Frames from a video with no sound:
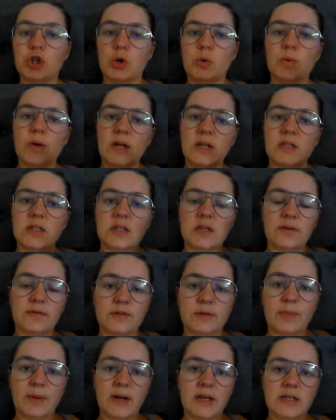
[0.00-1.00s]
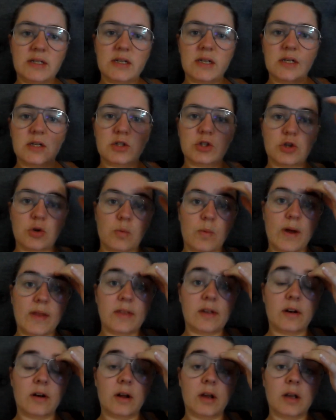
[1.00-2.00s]
donate stuff to places, so
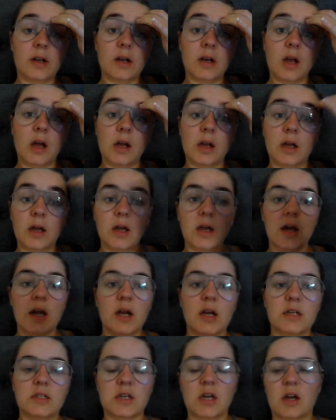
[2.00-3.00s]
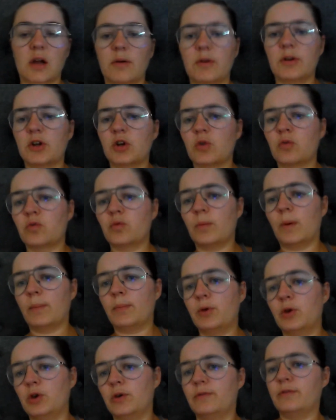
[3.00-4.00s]
whether I can like, because like I'm gonna go
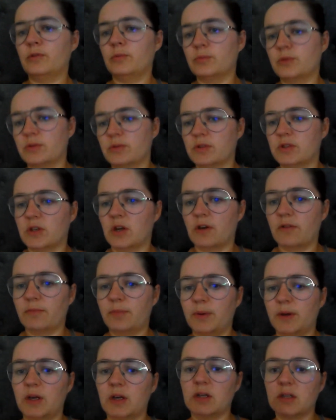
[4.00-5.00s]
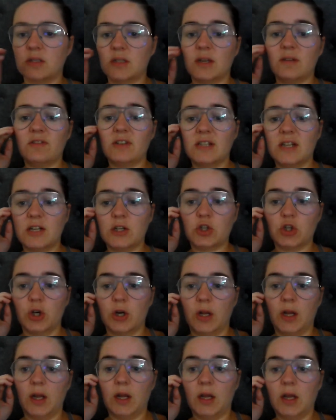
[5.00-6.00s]
through my perfumes and stuff, because there is
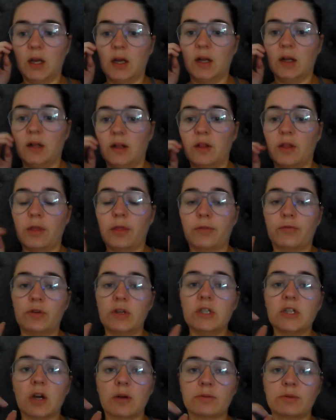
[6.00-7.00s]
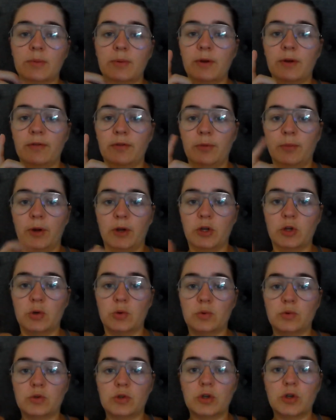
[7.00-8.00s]
literally three types of perfume I
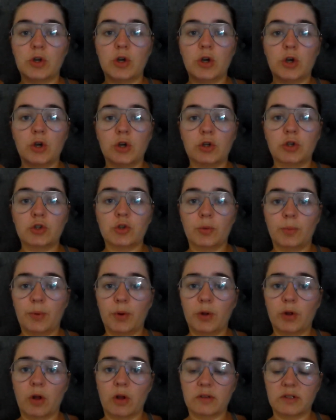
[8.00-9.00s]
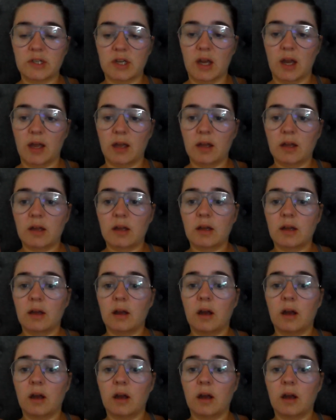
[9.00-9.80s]
use. Jean Paul Gaultier,